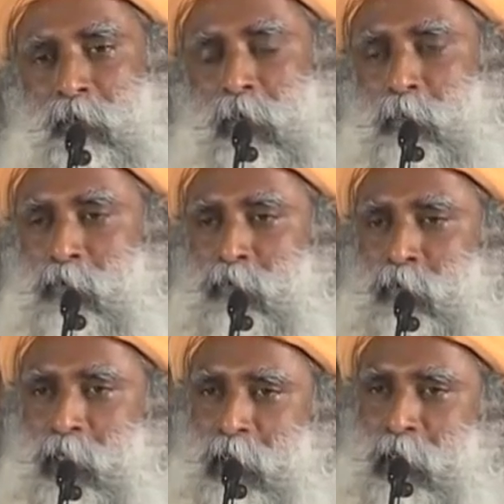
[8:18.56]
But
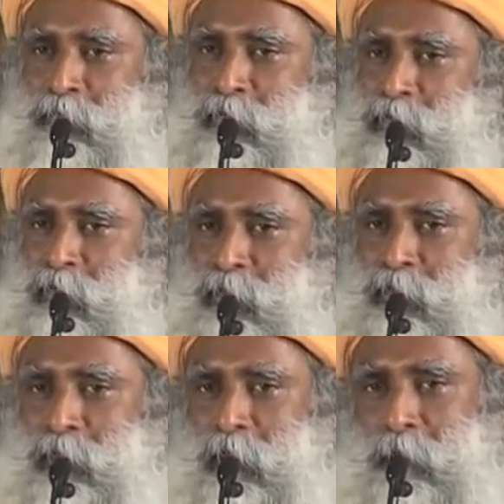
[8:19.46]
before he left,
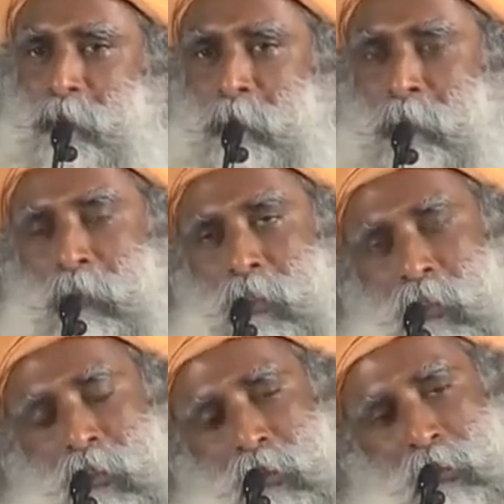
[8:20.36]

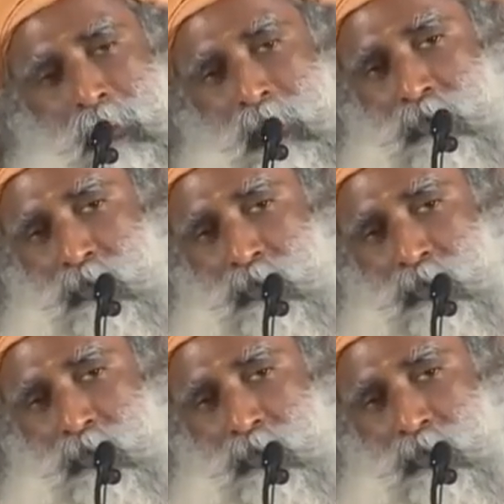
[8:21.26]
this